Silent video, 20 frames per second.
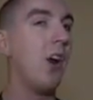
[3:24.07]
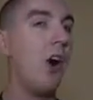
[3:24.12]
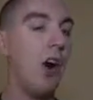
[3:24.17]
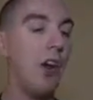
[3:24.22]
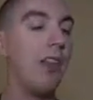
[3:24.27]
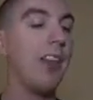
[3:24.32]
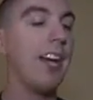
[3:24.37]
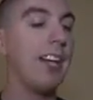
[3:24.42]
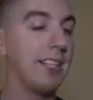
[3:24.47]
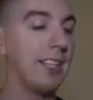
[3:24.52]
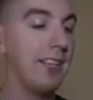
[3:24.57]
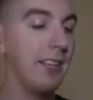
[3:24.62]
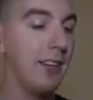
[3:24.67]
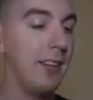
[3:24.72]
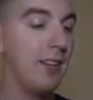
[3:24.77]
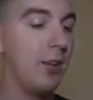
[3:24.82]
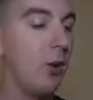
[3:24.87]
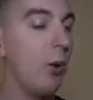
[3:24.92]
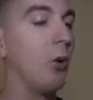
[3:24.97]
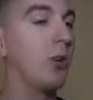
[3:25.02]
all that
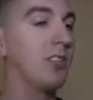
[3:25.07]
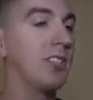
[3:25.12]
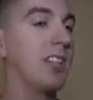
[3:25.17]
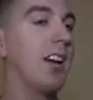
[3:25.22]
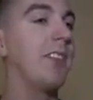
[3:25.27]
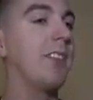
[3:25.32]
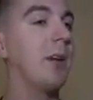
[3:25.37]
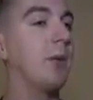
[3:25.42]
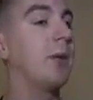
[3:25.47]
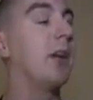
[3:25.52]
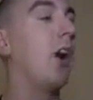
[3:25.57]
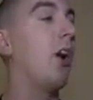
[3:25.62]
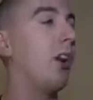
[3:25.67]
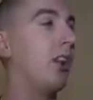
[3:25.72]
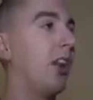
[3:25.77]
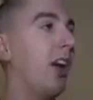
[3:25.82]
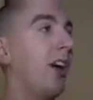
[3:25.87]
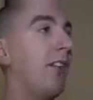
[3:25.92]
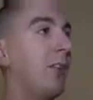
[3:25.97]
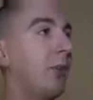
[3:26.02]
core stuff that we
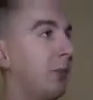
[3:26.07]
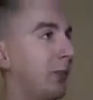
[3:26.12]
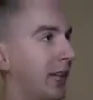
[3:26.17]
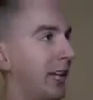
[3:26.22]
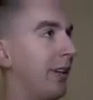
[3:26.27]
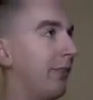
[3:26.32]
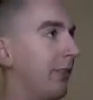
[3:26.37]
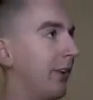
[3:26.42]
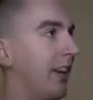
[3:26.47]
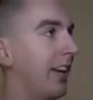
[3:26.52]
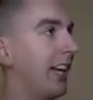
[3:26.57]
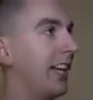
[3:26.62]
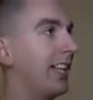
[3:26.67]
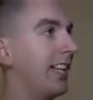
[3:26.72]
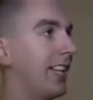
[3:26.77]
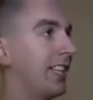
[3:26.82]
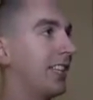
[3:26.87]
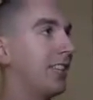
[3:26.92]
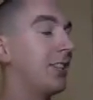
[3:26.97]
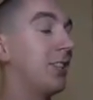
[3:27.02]
all love and we get really
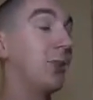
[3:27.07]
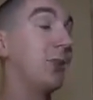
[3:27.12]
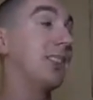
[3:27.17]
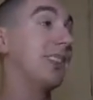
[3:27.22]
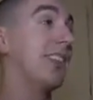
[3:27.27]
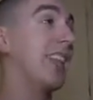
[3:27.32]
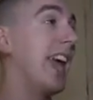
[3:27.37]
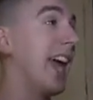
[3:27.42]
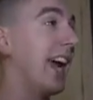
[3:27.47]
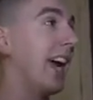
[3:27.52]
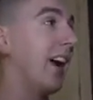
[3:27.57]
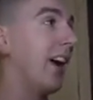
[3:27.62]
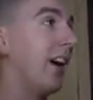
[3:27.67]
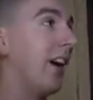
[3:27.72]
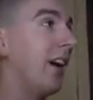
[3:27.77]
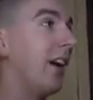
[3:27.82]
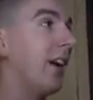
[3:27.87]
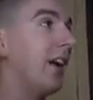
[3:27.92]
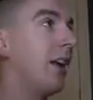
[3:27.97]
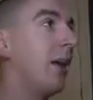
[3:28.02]
addicted to is there,